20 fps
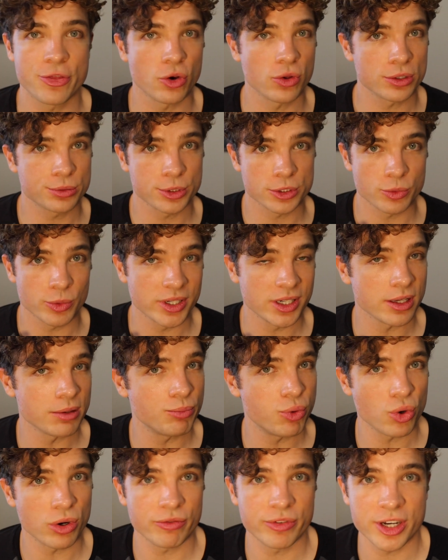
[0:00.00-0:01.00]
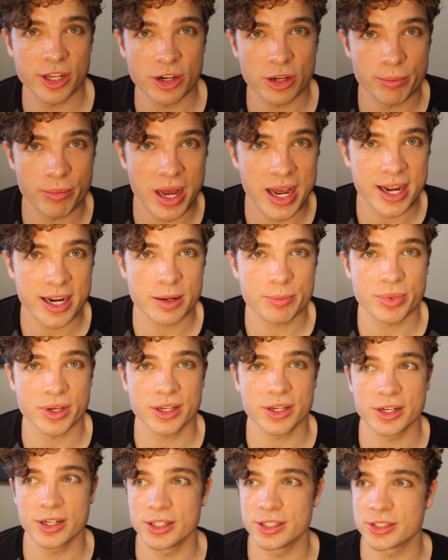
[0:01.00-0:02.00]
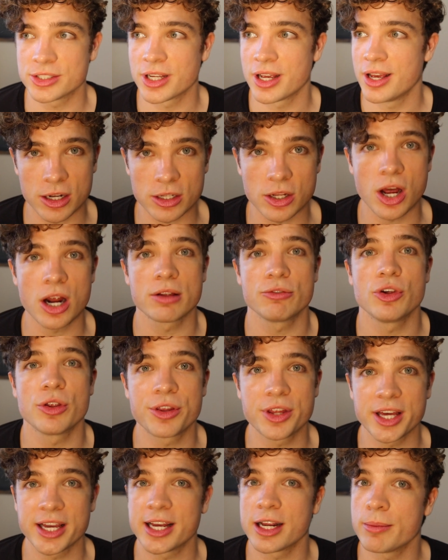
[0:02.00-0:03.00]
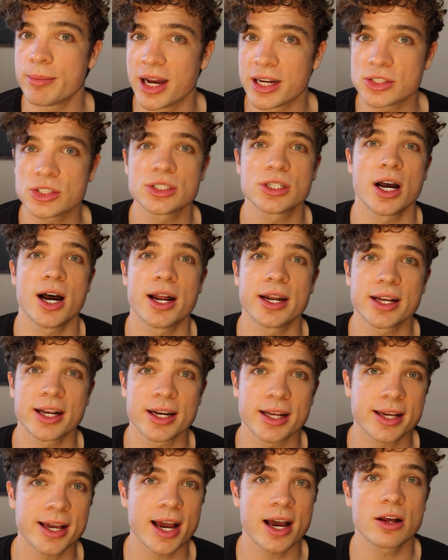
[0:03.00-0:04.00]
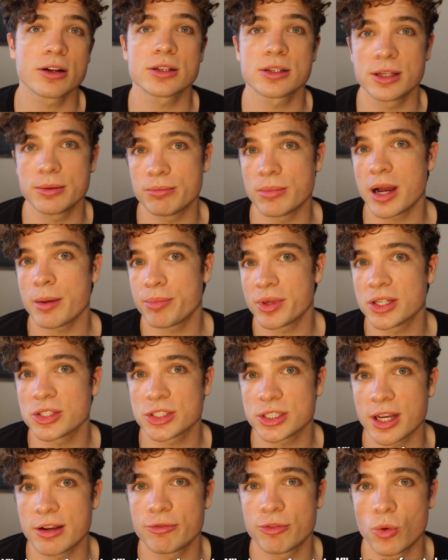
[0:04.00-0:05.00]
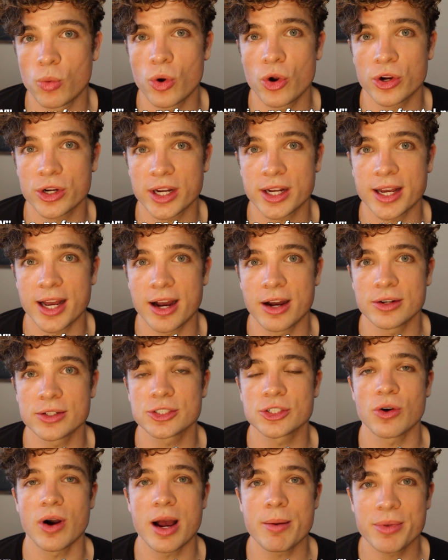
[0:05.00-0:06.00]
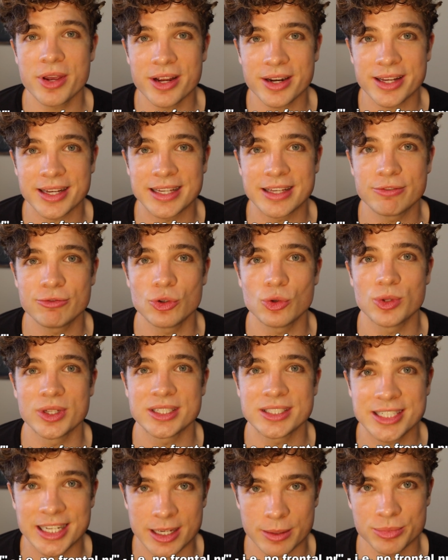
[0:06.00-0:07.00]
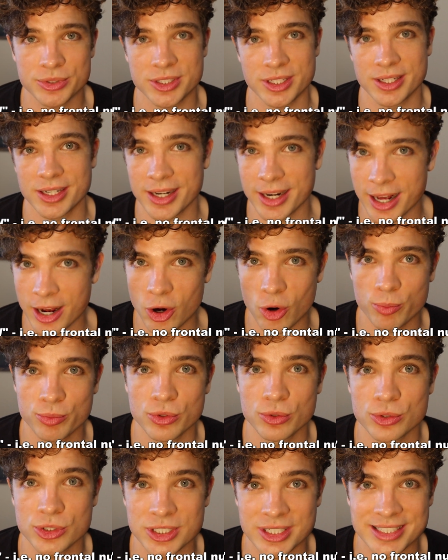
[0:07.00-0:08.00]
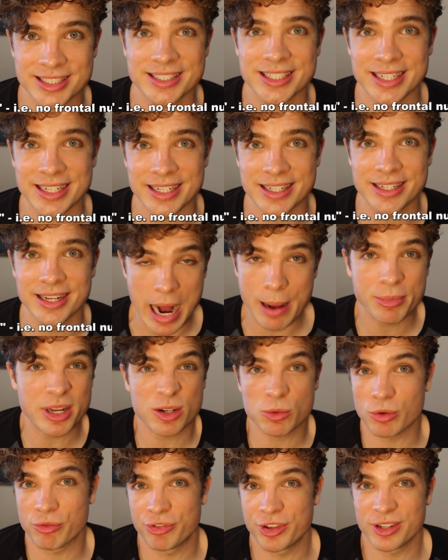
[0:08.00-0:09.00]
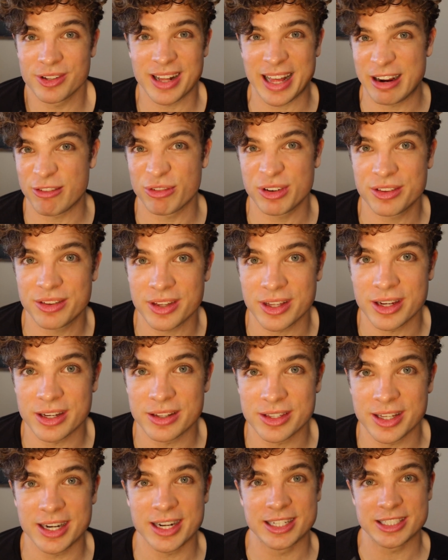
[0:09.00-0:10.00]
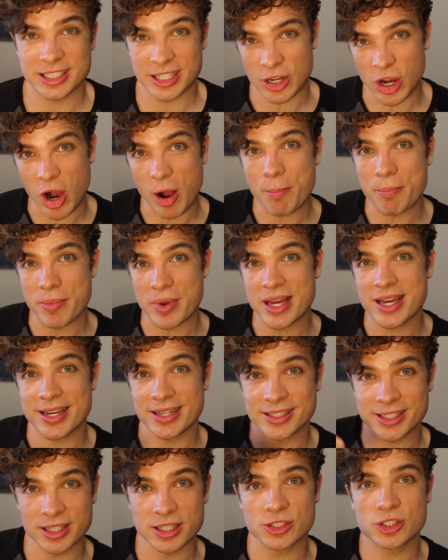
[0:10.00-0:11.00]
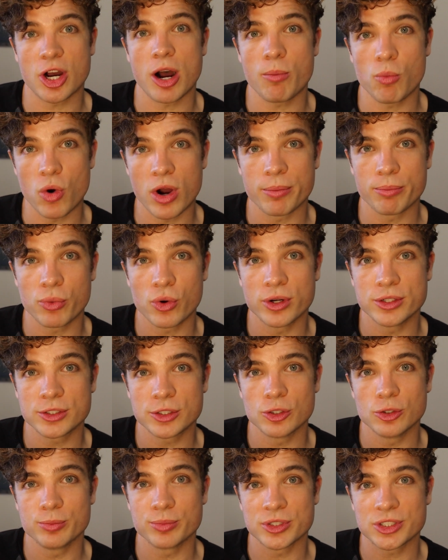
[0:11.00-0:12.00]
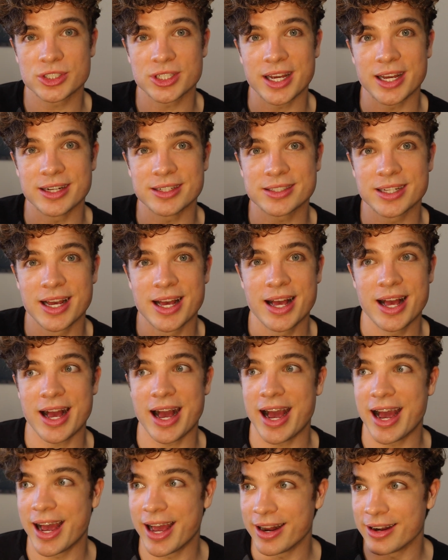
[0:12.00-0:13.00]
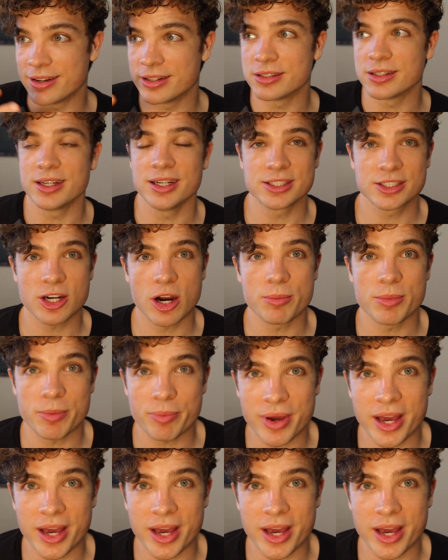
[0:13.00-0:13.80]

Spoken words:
I thought this was a really important video to make because a lot of you are thinking about starting an account that might be a safe for work account. So I'm here to give you the tips that are gonna help you succeed. I'm gonna reveal everything that has got me to the top 1.2%, and it's got me